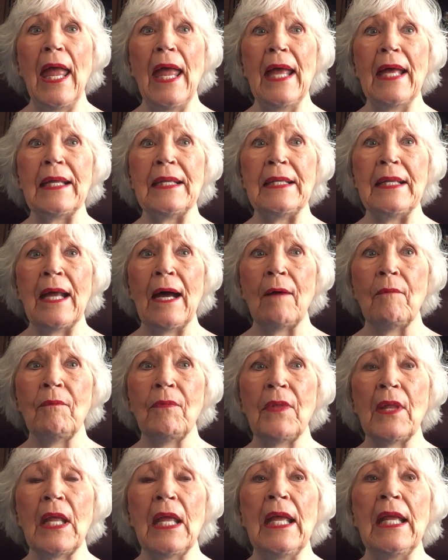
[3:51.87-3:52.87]

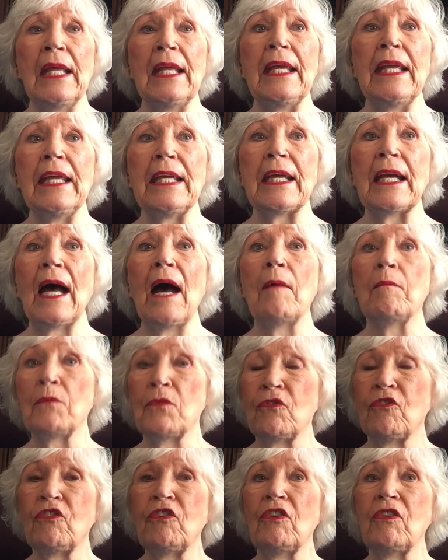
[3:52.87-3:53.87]
and he
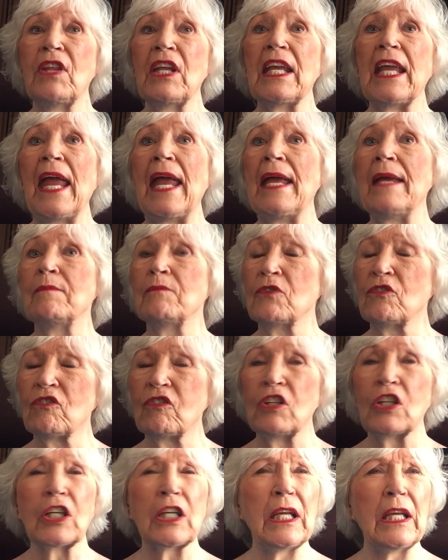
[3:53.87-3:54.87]
comes to the
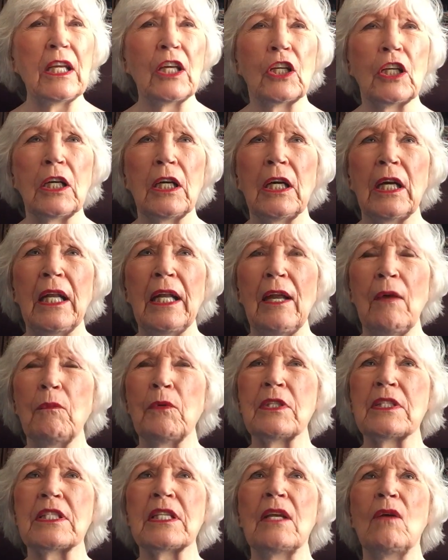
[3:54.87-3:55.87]
games looking good. It
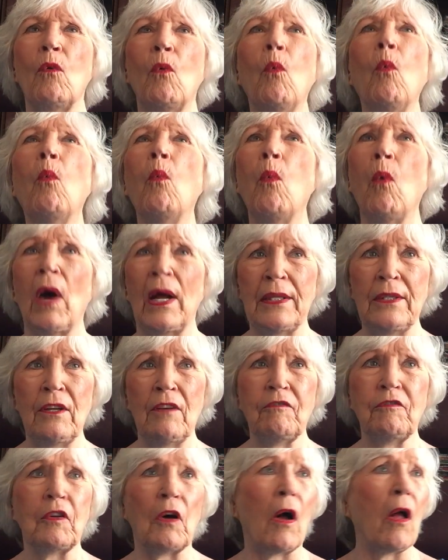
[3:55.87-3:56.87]
was
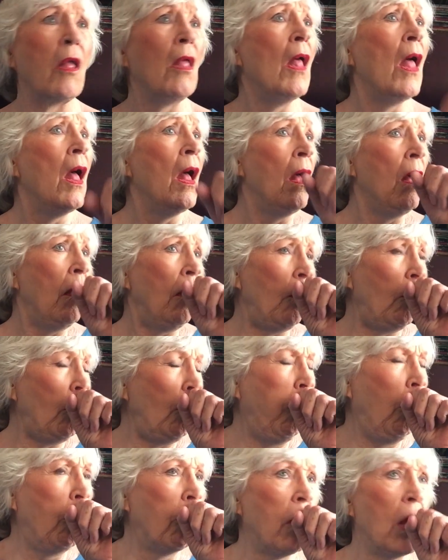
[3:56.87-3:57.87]
wonderful.
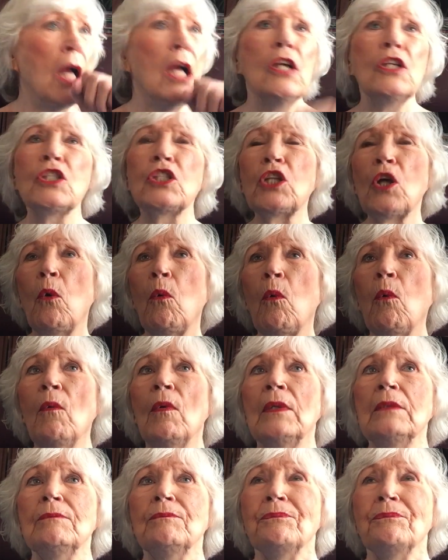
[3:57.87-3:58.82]
So